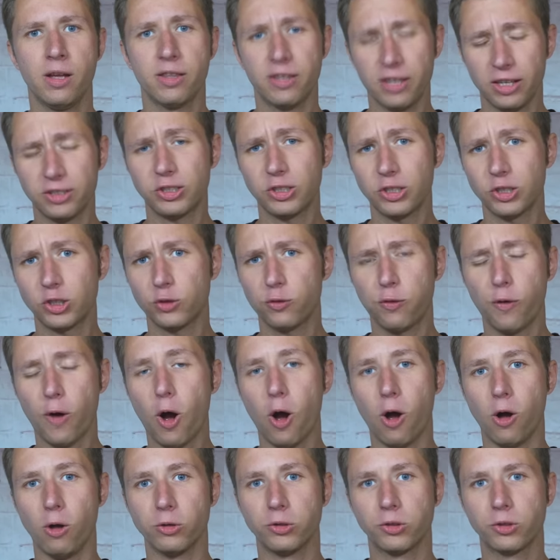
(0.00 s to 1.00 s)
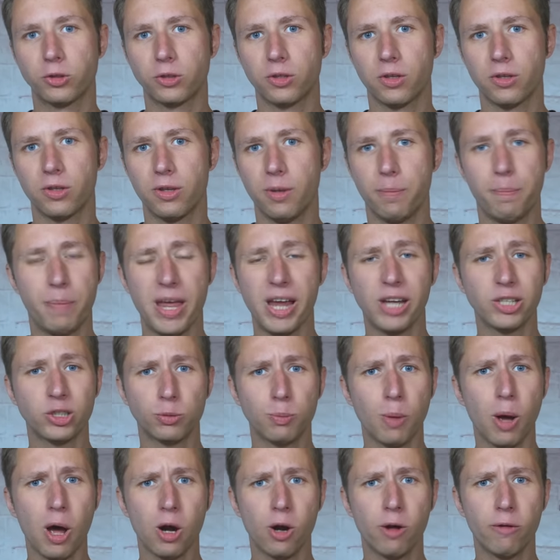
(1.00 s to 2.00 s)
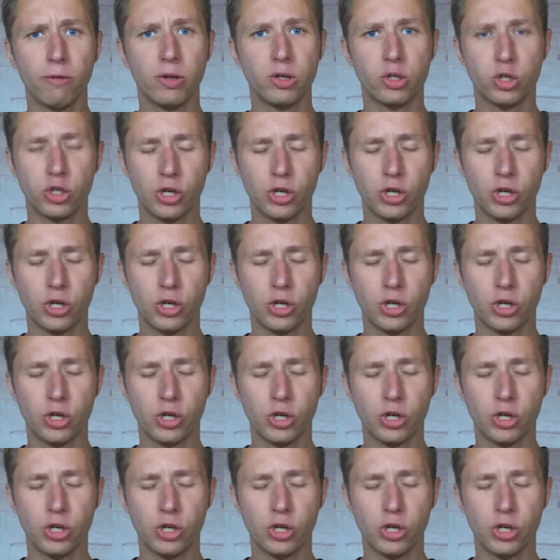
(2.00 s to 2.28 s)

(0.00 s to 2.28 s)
This is false. The base model of the